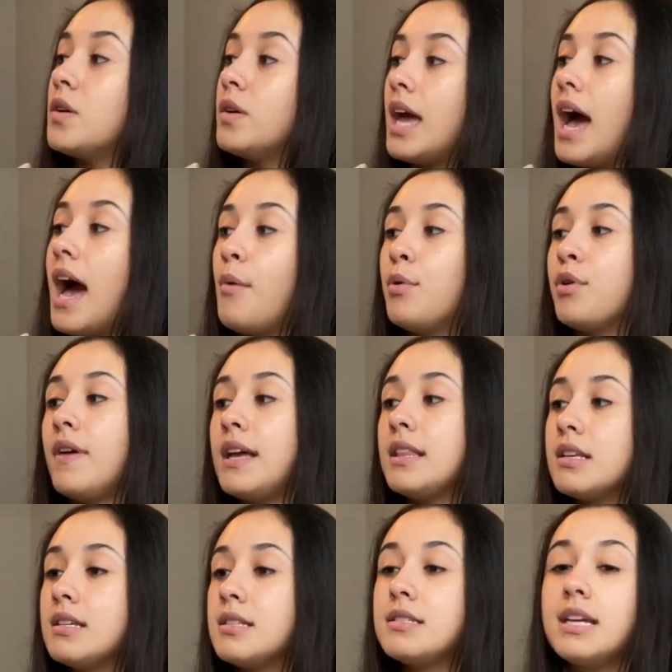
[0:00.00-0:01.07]
yeah, I would rate
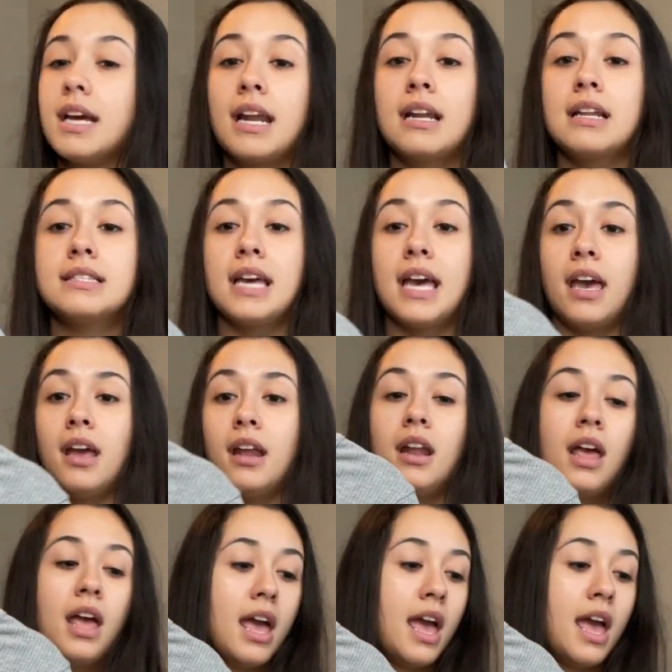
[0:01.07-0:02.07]
this 10 out of 10.